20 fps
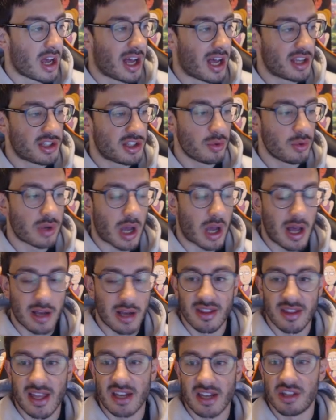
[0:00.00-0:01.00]
2 dark,
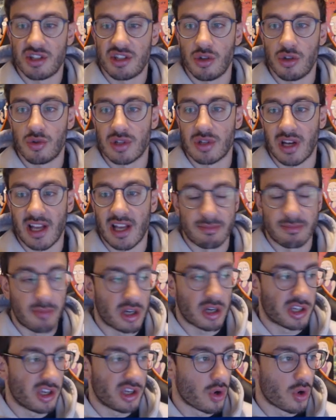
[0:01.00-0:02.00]
that is to utilize
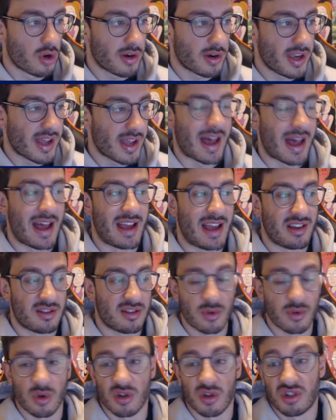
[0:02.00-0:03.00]
Munkidori, and
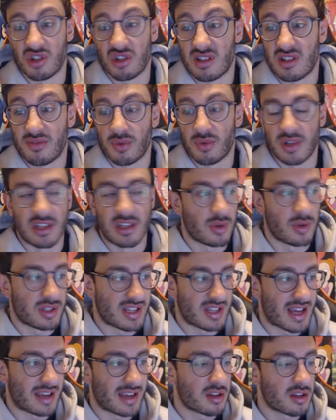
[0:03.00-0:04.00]
of course, just if we need to
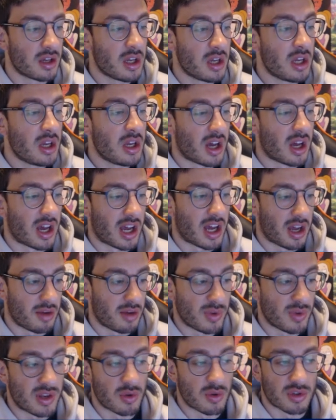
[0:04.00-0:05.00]
attack,
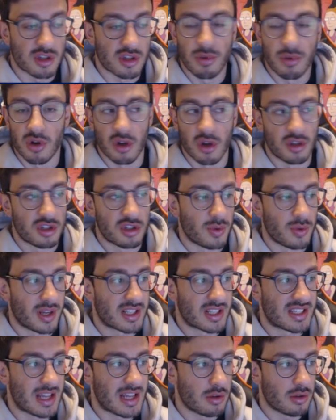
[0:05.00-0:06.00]
we can also put it onto
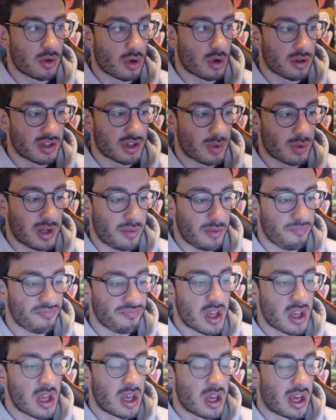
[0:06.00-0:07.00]
Accelgor as well.
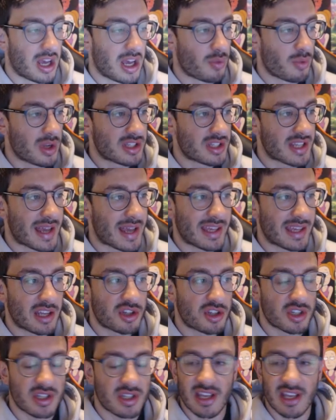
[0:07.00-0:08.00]
1 psychic,
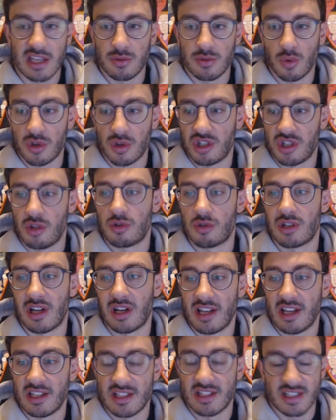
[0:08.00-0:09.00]
just in case we want to
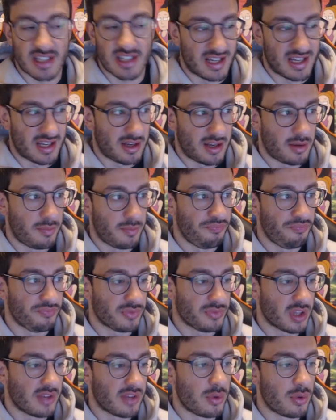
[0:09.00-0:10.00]
utilize,
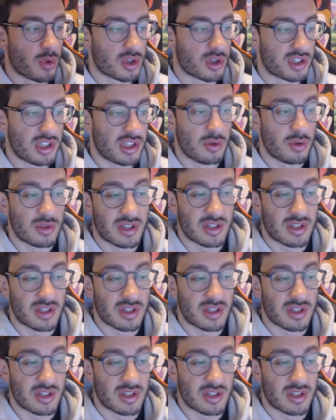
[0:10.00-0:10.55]
Mimikyu,